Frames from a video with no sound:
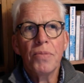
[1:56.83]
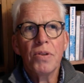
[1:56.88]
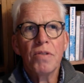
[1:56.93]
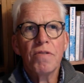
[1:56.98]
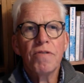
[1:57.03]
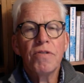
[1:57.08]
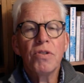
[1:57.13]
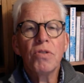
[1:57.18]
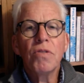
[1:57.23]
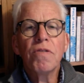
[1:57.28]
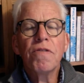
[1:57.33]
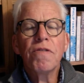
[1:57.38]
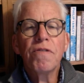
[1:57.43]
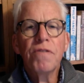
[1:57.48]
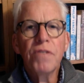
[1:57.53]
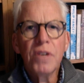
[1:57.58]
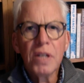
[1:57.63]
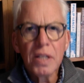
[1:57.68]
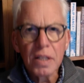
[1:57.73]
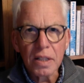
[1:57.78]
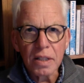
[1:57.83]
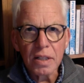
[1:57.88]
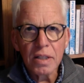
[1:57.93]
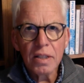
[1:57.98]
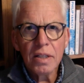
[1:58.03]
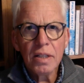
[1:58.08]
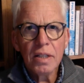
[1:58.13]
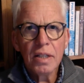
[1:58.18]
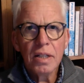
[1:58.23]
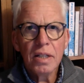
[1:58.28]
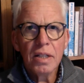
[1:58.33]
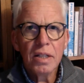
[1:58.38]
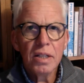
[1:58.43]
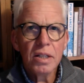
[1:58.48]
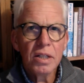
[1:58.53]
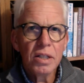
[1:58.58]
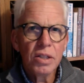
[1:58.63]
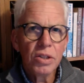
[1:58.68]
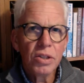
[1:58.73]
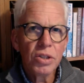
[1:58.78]
fulfill
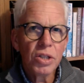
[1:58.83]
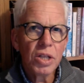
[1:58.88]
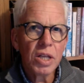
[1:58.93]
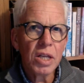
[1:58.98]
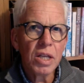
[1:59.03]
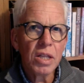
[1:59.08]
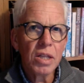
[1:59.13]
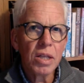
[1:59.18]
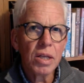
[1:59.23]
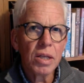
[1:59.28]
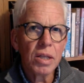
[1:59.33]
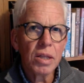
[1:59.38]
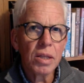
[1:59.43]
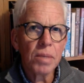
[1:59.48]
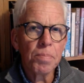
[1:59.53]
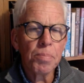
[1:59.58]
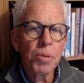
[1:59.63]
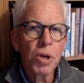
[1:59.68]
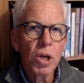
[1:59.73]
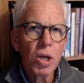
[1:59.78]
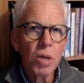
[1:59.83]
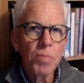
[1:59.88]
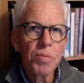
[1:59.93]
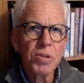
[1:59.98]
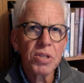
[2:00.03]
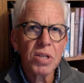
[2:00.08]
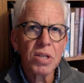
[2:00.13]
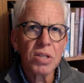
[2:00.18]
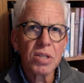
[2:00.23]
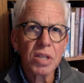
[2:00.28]
the purposes,